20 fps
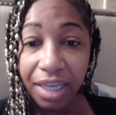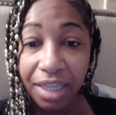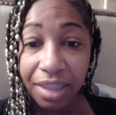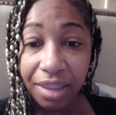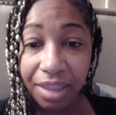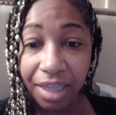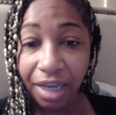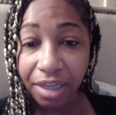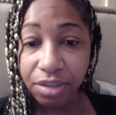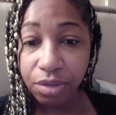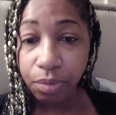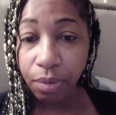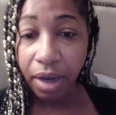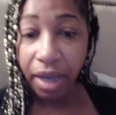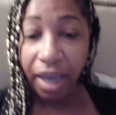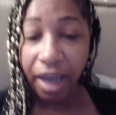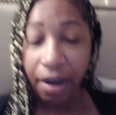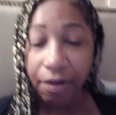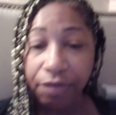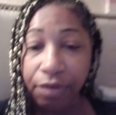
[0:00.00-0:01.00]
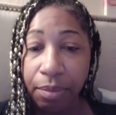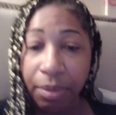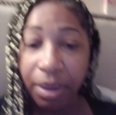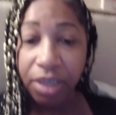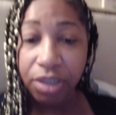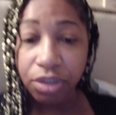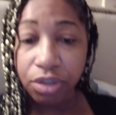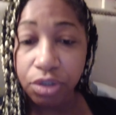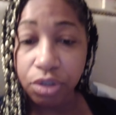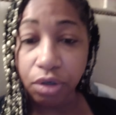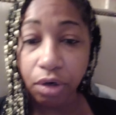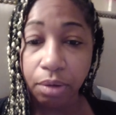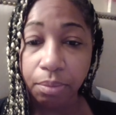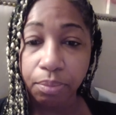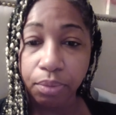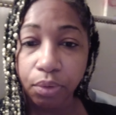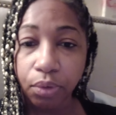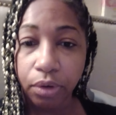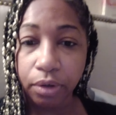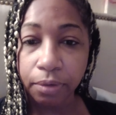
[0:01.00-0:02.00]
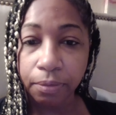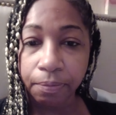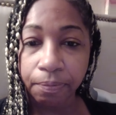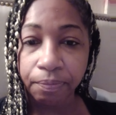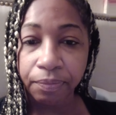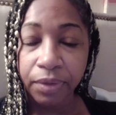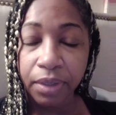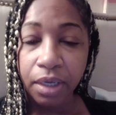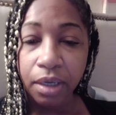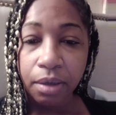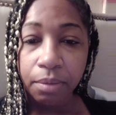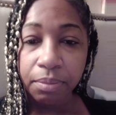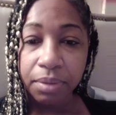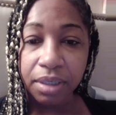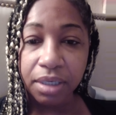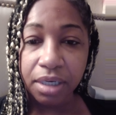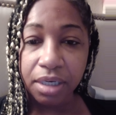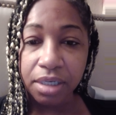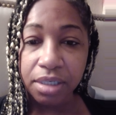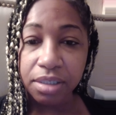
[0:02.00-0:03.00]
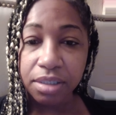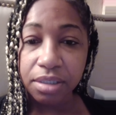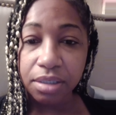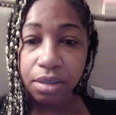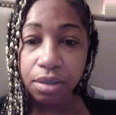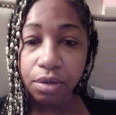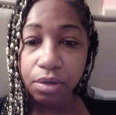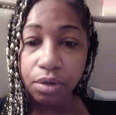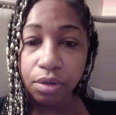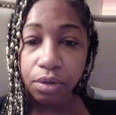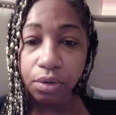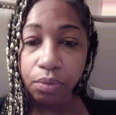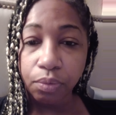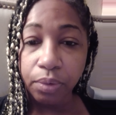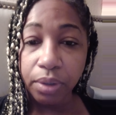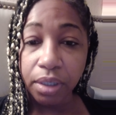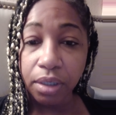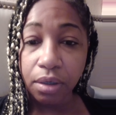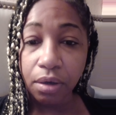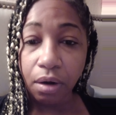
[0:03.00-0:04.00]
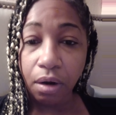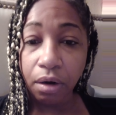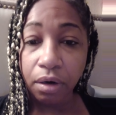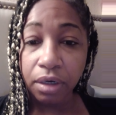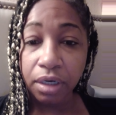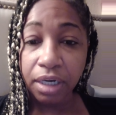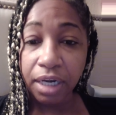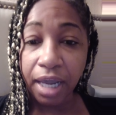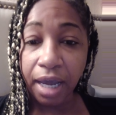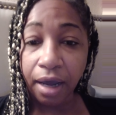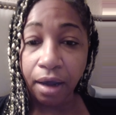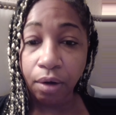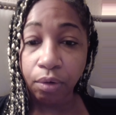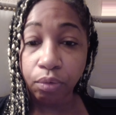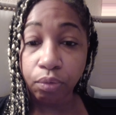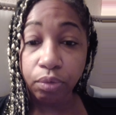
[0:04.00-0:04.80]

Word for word: That's why affirmations are important because we are now